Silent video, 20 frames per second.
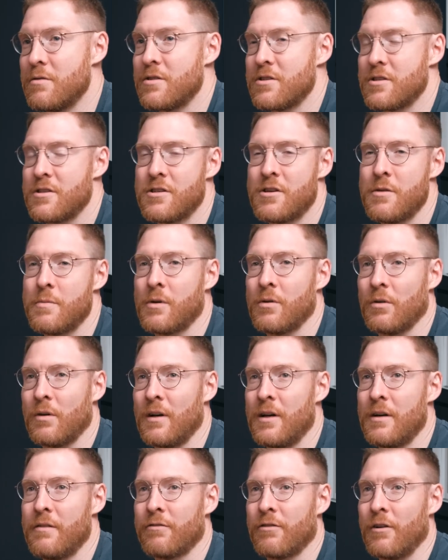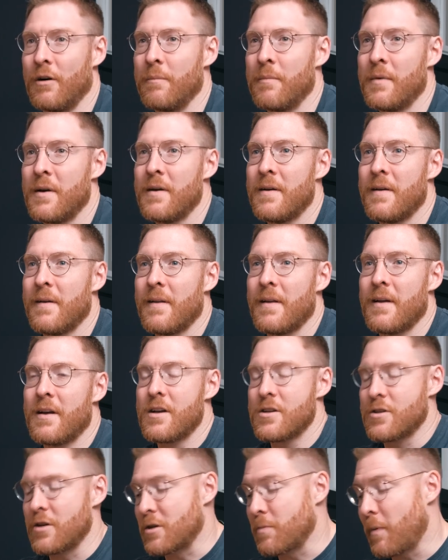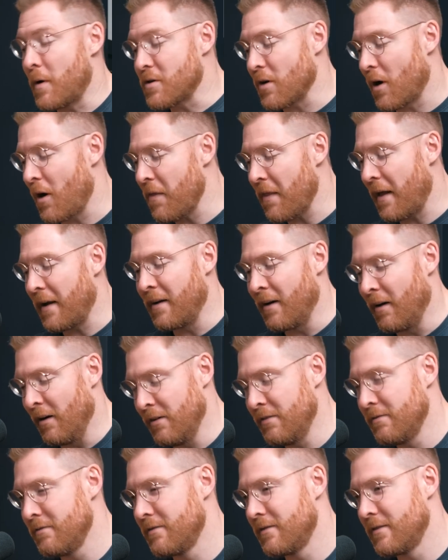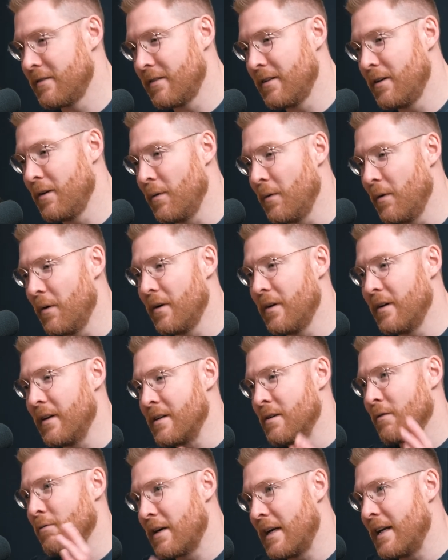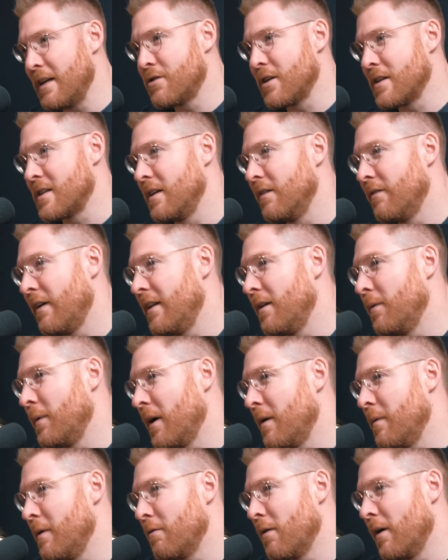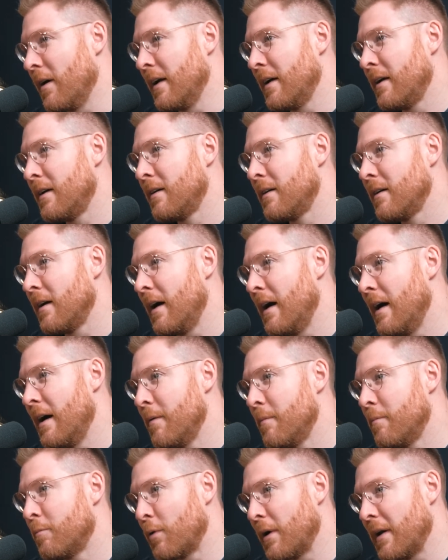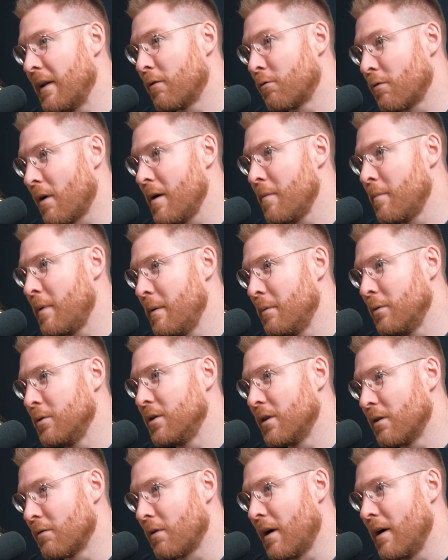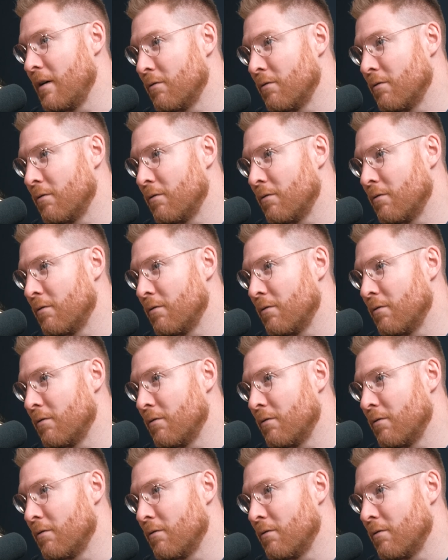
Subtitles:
super cool to learn from. So I suppose on that note, there's a really interesting event that we're going to be running. Yeah. Bring the right people to the right